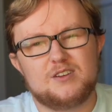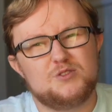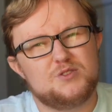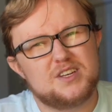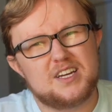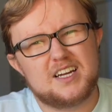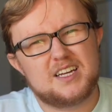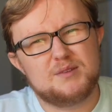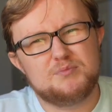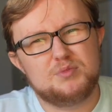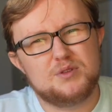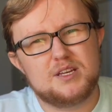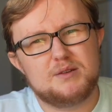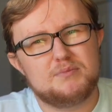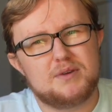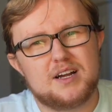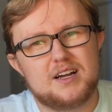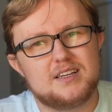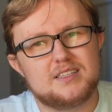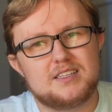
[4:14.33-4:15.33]
don't think I could blink
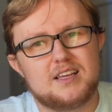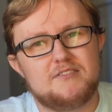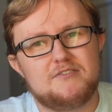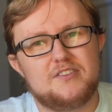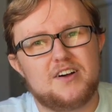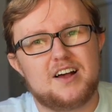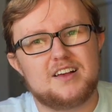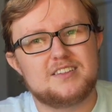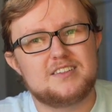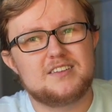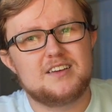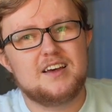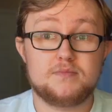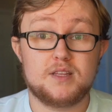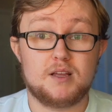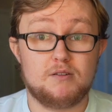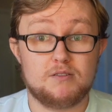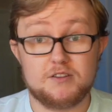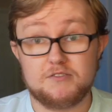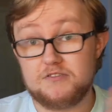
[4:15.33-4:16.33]
my eyes that fast.
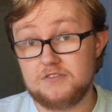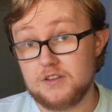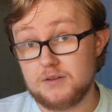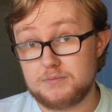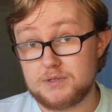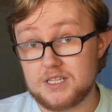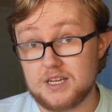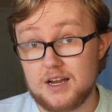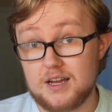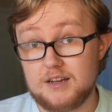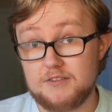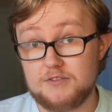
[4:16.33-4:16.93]
Now, on the flip side,